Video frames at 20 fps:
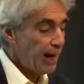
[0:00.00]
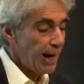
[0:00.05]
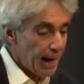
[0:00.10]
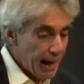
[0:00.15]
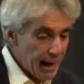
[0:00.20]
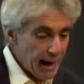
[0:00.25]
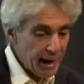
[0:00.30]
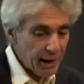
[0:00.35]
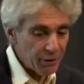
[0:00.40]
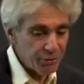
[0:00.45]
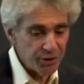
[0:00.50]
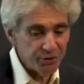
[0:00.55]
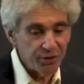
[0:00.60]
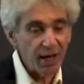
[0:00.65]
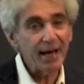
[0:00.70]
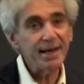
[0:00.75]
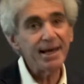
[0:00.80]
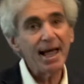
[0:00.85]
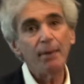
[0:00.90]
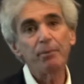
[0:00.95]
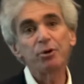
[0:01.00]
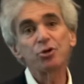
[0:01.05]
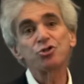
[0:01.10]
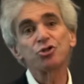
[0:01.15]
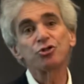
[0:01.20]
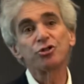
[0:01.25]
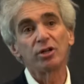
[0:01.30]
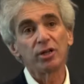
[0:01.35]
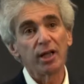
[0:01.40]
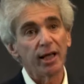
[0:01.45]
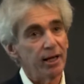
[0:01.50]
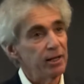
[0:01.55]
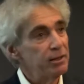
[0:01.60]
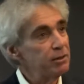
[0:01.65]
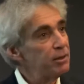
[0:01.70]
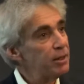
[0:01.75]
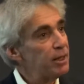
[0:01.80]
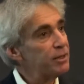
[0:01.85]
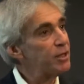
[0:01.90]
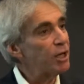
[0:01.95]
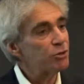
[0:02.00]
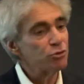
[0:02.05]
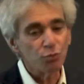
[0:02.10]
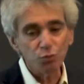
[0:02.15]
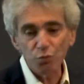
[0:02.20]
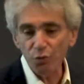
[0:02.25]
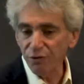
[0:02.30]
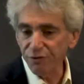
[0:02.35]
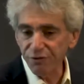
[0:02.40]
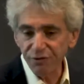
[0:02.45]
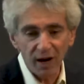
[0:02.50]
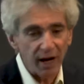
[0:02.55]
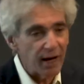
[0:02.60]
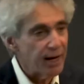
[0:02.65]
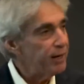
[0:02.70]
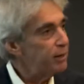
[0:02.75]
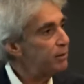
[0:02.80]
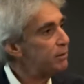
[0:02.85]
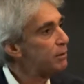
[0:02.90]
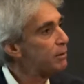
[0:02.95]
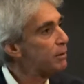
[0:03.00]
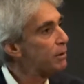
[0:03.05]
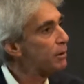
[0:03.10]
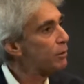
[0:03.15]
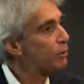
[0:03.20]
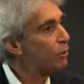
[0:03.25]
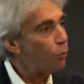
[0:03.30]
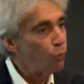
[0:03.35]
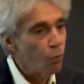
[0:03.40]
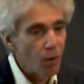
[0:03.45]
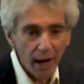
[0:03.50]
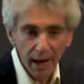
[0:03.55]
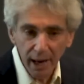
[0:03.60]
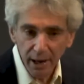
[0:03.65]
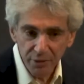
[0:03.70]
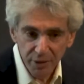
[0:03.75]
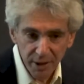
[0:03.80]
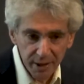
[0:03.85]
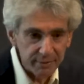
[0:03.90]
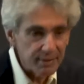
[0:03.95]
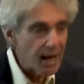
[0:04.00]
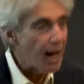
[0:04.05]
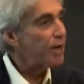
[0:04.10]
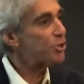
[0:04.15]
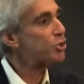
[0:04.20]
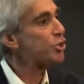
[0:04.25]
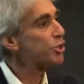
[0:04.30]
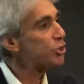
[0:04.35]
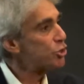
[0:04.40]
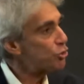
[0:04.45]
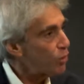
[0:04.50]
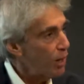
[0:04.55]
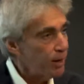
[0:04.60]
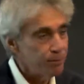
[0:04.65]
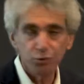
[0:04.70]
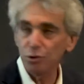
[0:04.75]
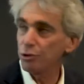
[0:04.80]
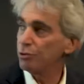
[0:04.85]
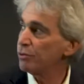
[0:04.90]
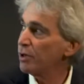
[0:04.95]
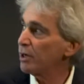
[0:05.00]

And the dynamics are delayed. It doesn't refine the way the endogenous stripe 2